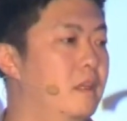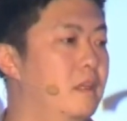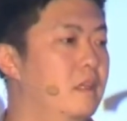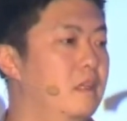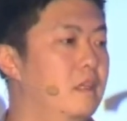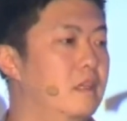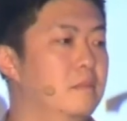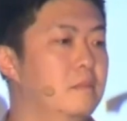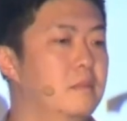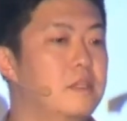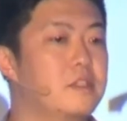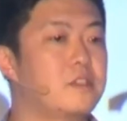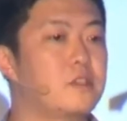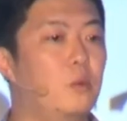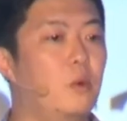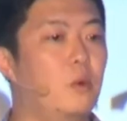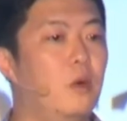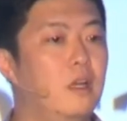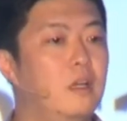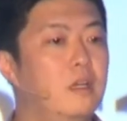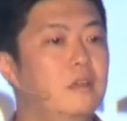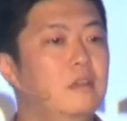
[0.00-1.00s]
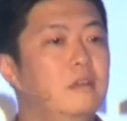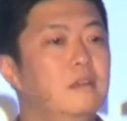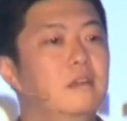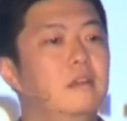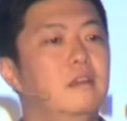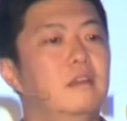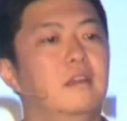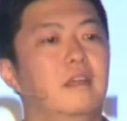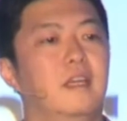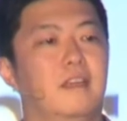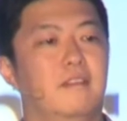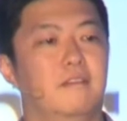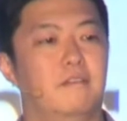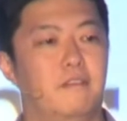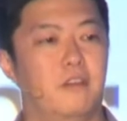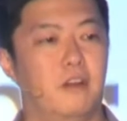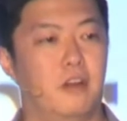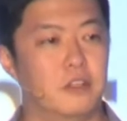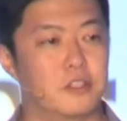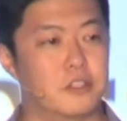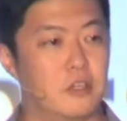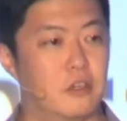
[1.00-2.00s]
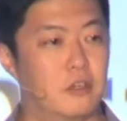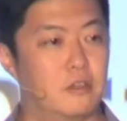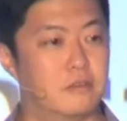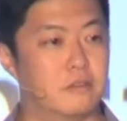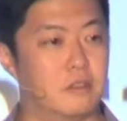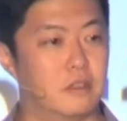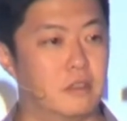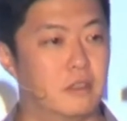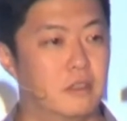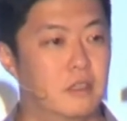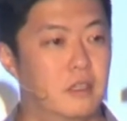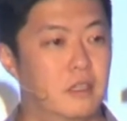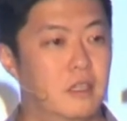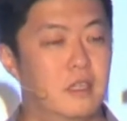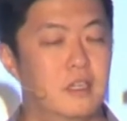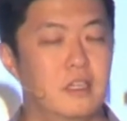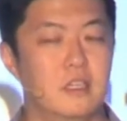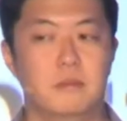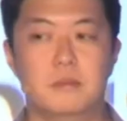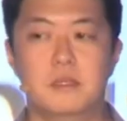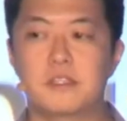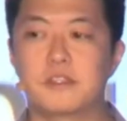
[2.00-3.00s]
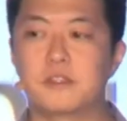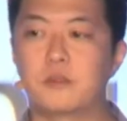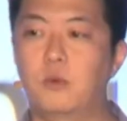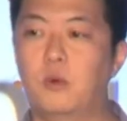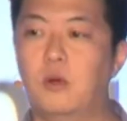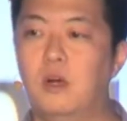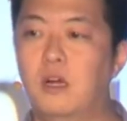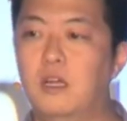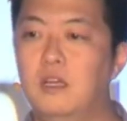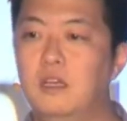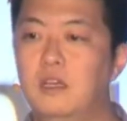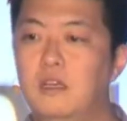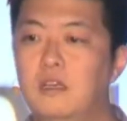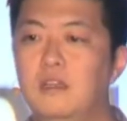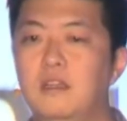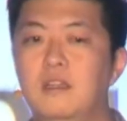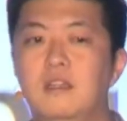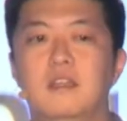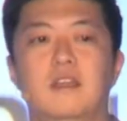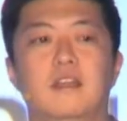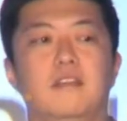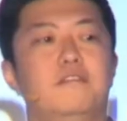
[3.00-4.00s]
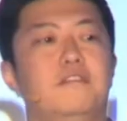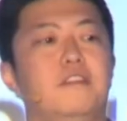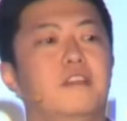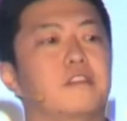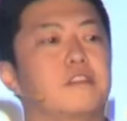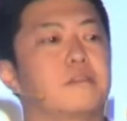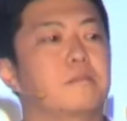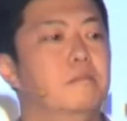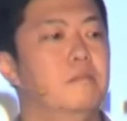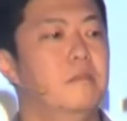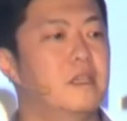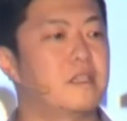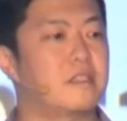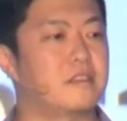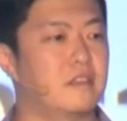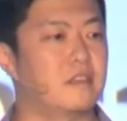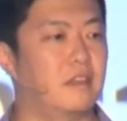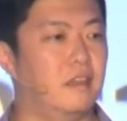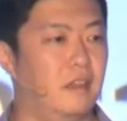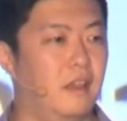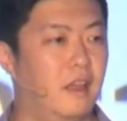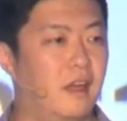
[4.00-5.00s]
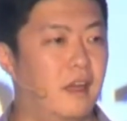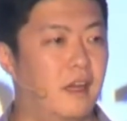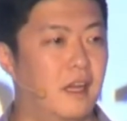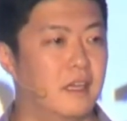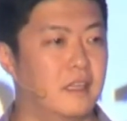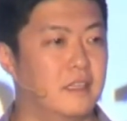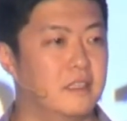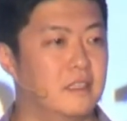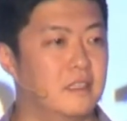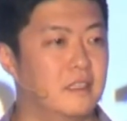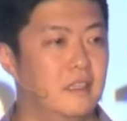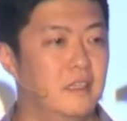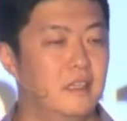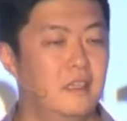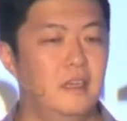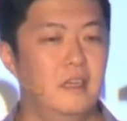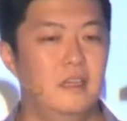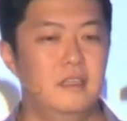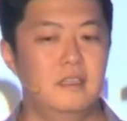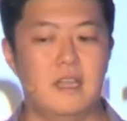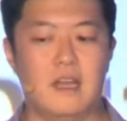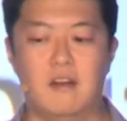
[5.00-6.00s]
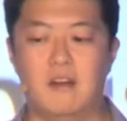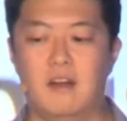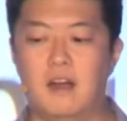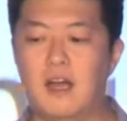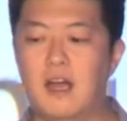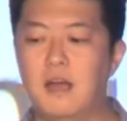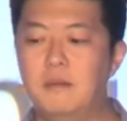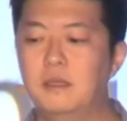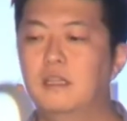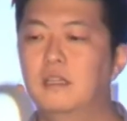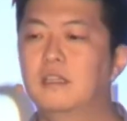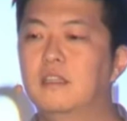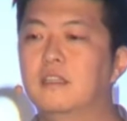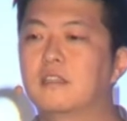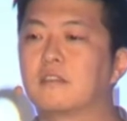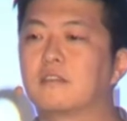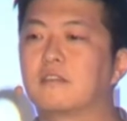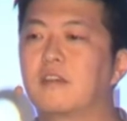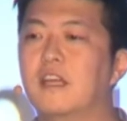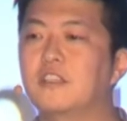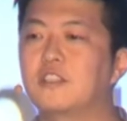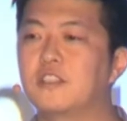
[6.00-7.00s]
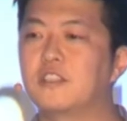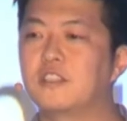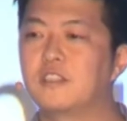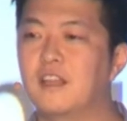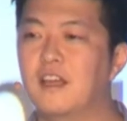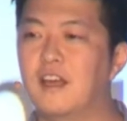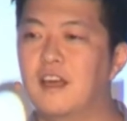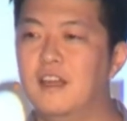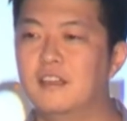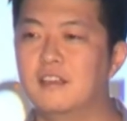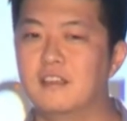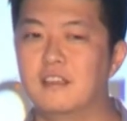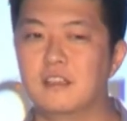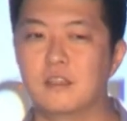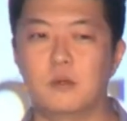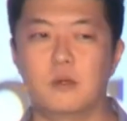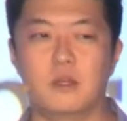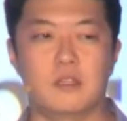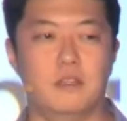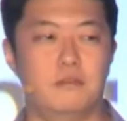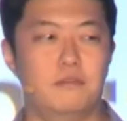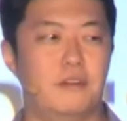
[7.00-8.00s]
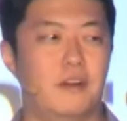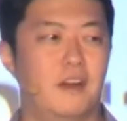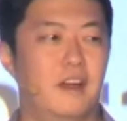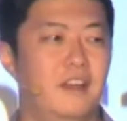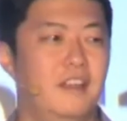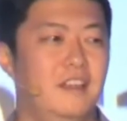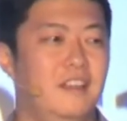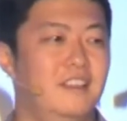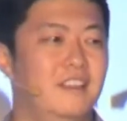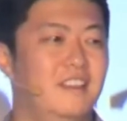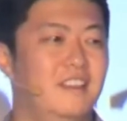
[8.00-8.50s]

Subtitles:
You miss one, it falls over. You miss one, it feels misaligned. Now, I'm an alliteration guy, you're going to quickly find,